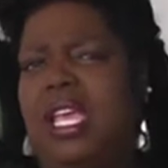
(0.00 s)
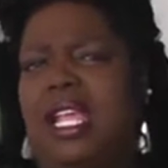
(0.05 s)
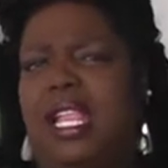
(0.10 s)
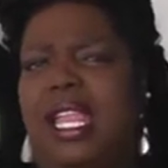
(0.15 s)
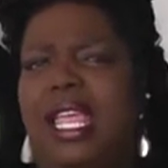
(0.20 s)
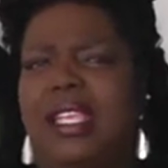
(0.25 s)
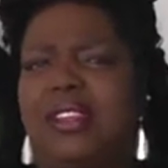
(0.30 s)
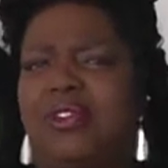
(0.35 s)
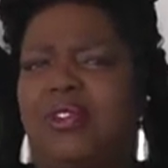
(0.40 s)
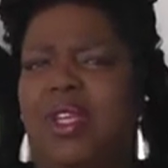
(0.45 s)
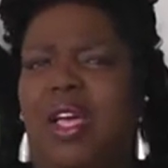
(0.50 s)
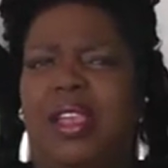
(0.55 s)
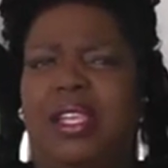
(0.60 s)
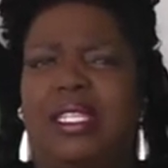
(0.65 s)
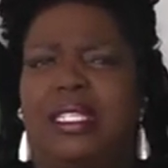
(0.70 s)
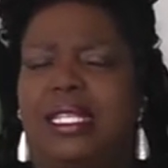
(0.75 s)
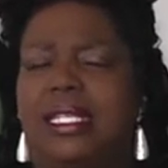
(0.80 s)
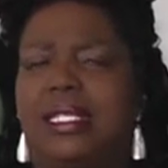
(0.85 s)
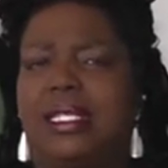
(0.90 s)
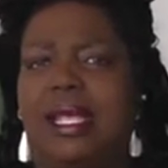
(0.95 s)

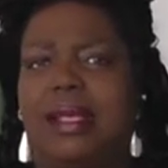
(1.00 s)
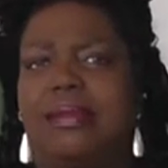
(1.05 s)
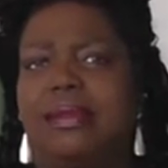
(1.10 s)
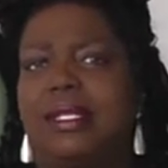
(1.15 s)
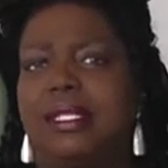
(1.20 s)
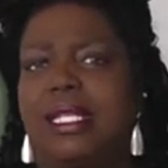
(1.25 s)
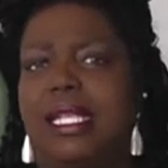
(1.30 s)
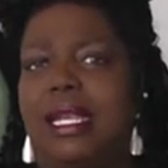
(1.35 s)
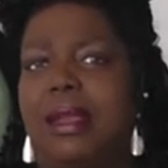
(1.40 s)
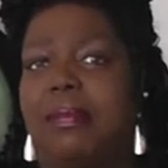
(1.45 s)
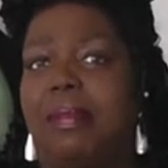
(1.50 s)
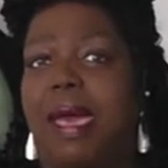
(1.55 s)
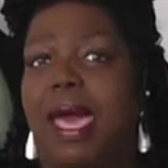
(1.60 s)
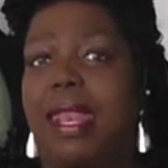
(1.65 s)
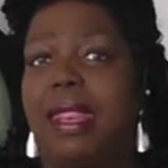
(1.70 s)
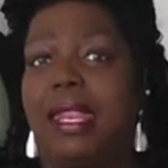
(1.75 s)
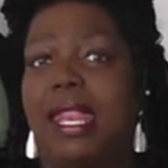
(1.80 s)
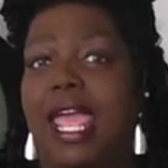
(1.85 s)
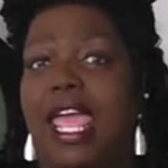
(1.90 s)
Cholesterol is a substance in the body